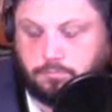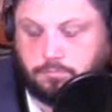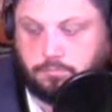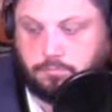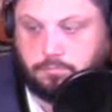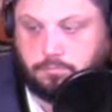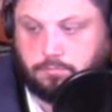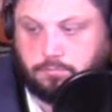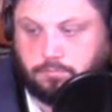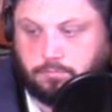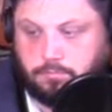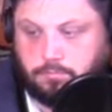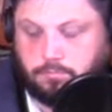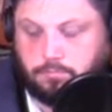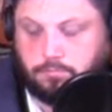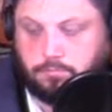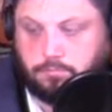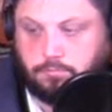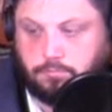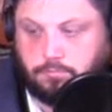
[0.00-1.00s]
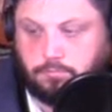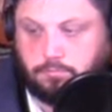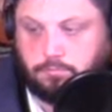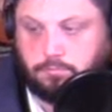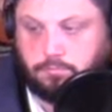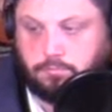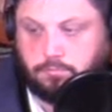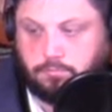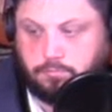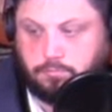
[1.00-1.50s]

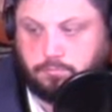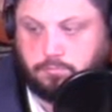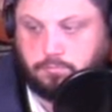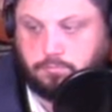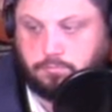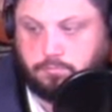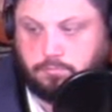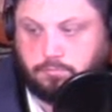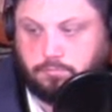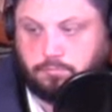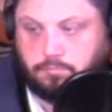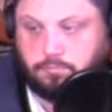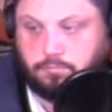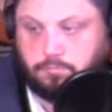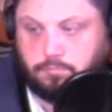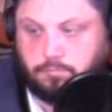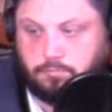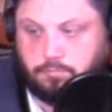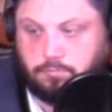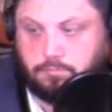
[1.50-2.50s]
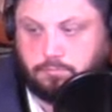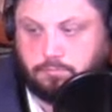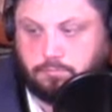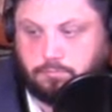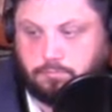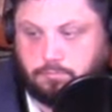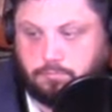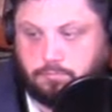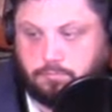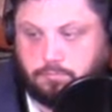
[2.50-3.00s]

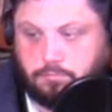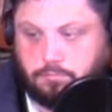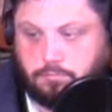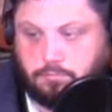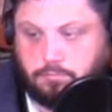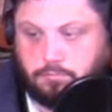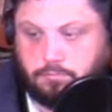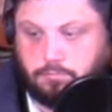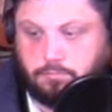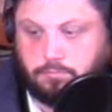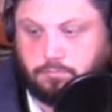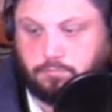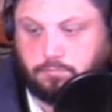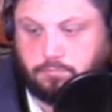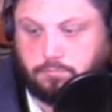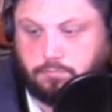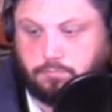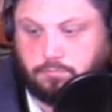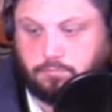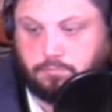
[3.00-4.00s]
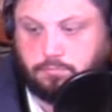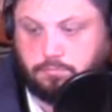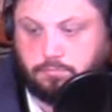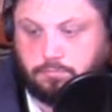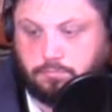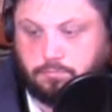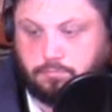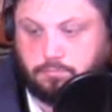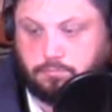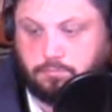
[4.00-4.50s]

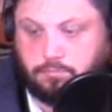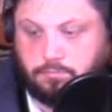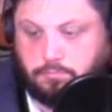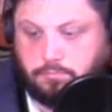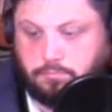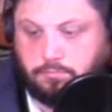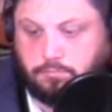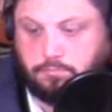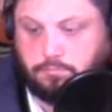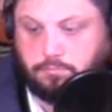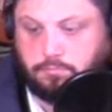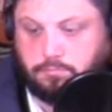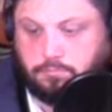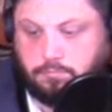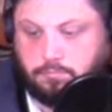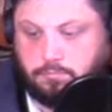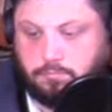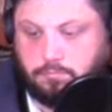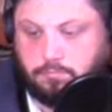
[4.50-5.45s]
[no speech]